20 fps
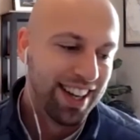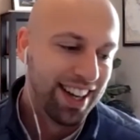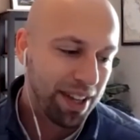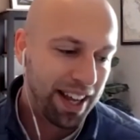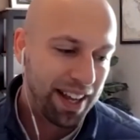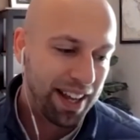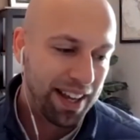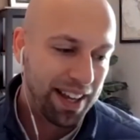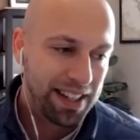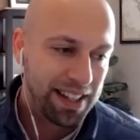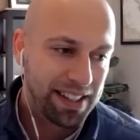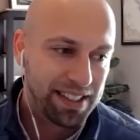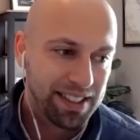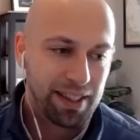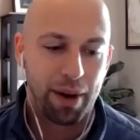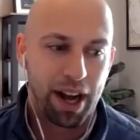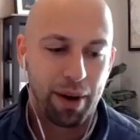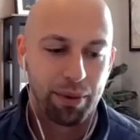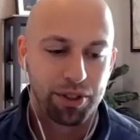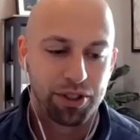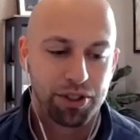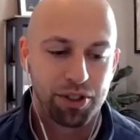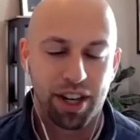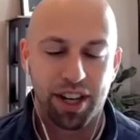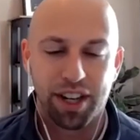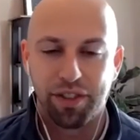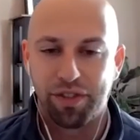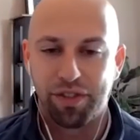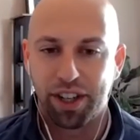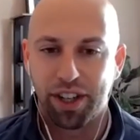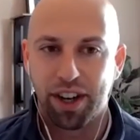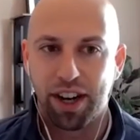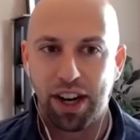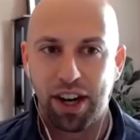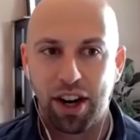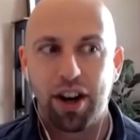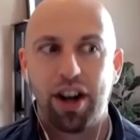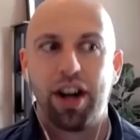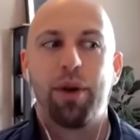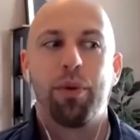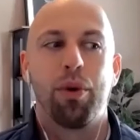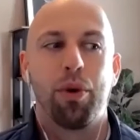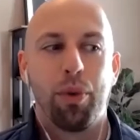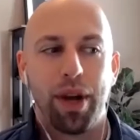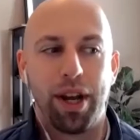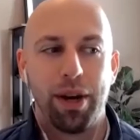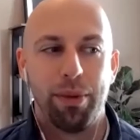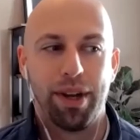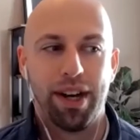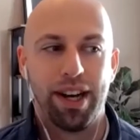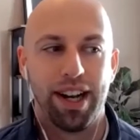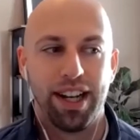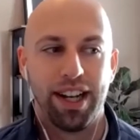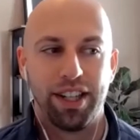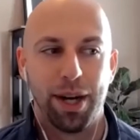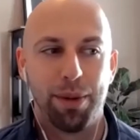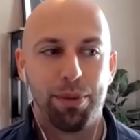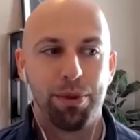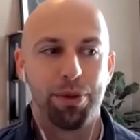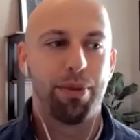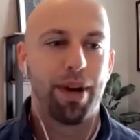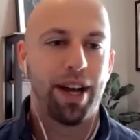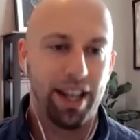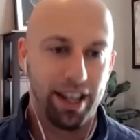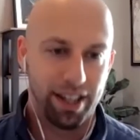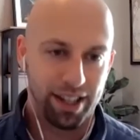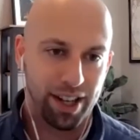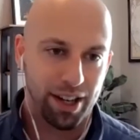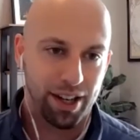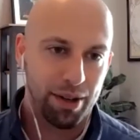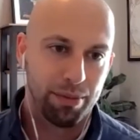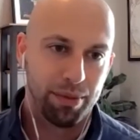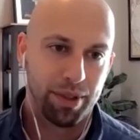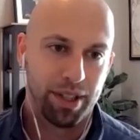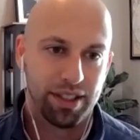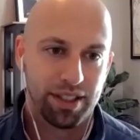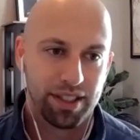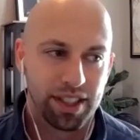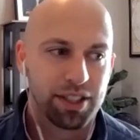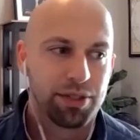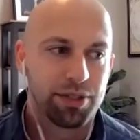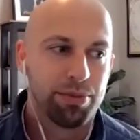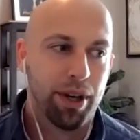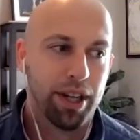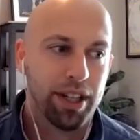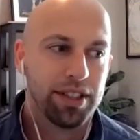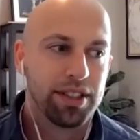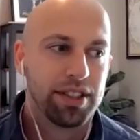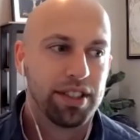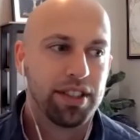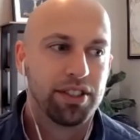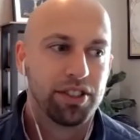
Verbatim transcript: And I was trying to figure out, all right, well, wait a minute. I doubled my income in six months.